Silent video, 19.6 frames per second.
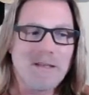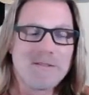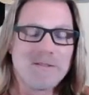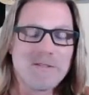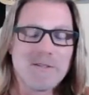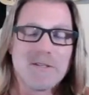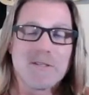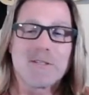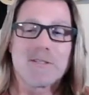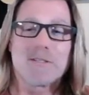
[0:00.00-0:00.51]

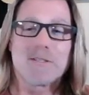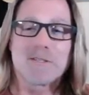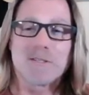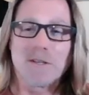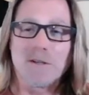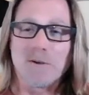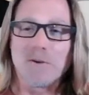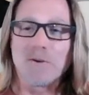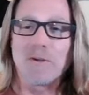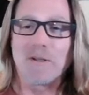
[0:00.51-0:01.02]
just
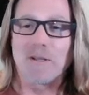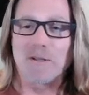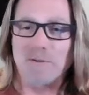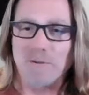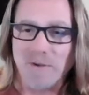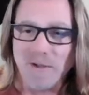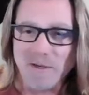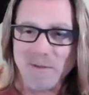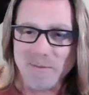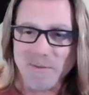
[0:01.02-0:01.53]
so
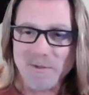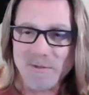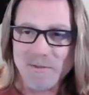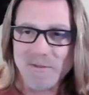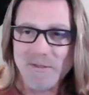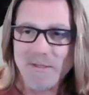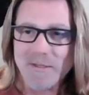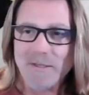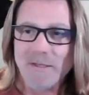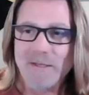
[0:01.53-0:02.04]
incredible.
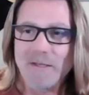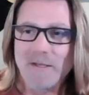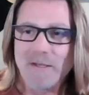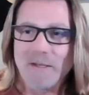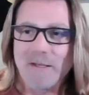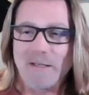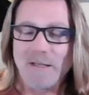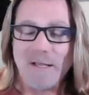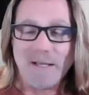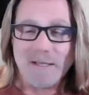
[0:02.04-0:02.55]

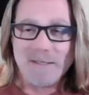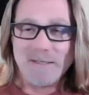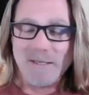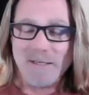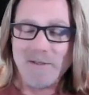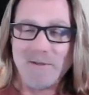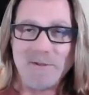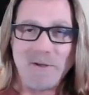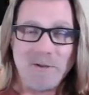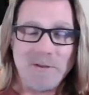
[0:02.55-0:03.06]
Like I
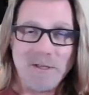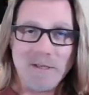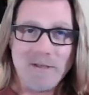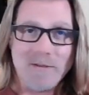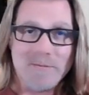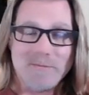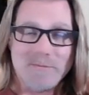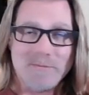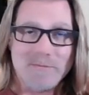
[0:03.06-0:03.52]
said, there's only